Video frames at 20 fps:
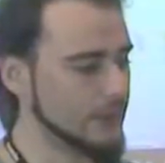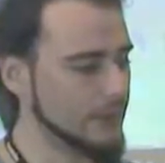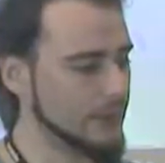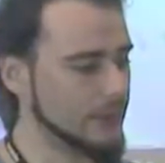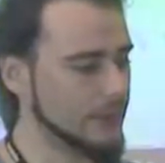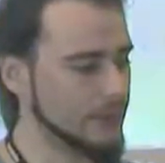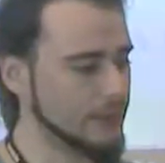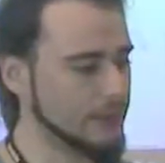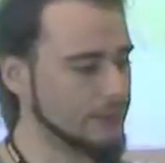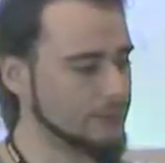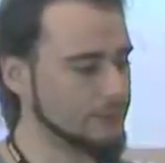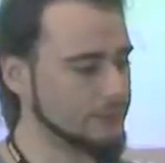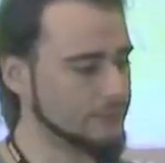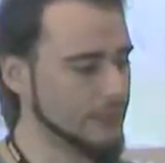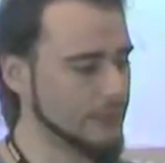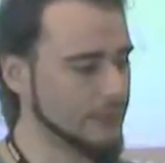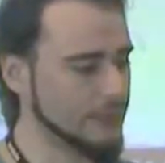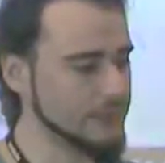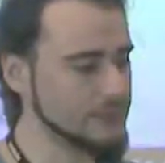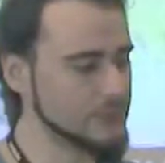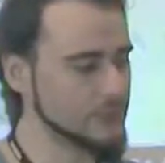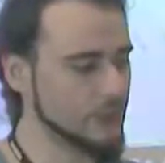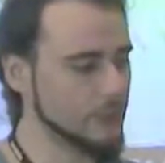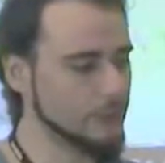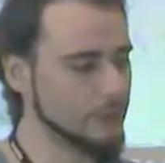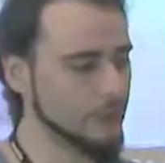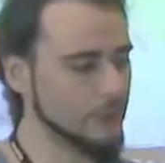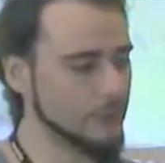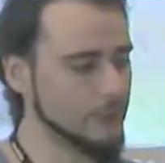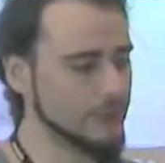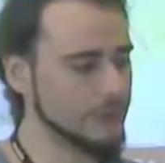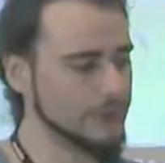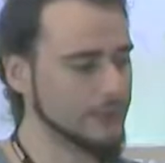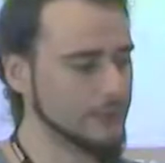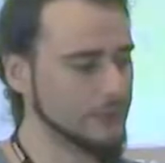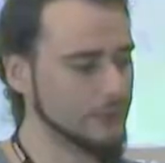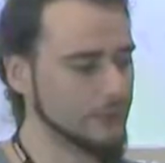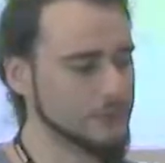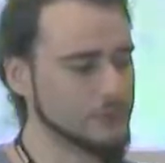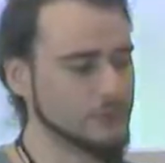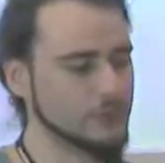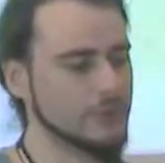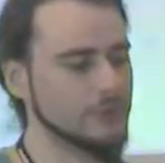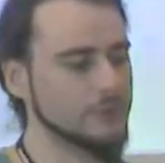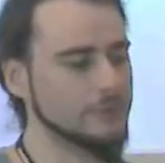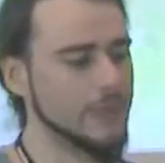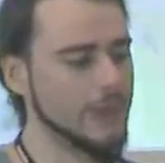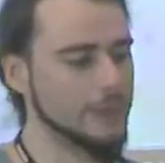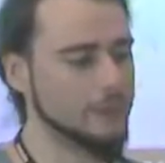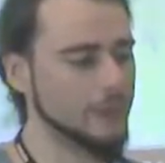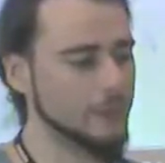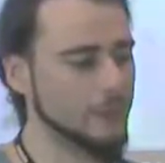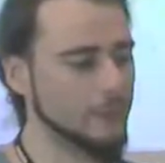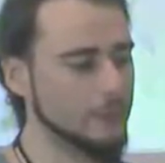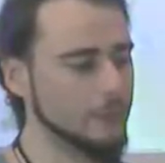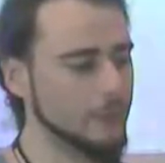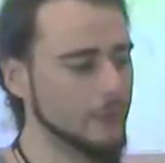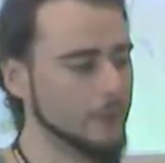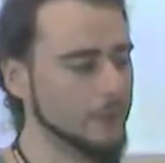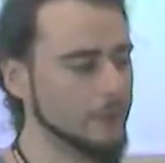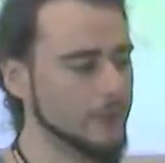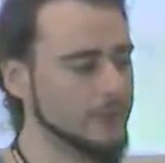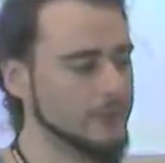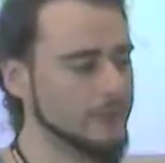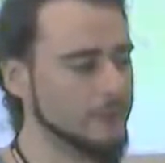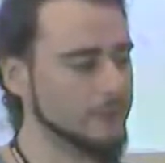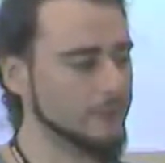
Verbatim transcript: and a list component, and also the map component.